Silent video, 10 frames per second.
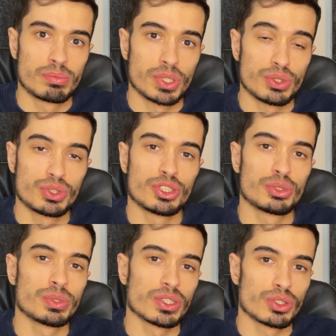
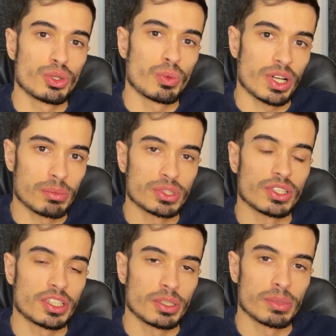Producers will know what I'm
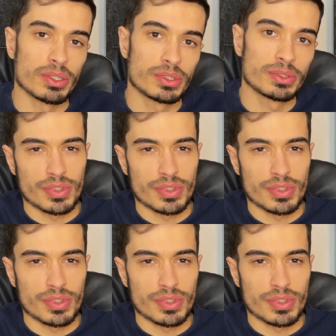talking about.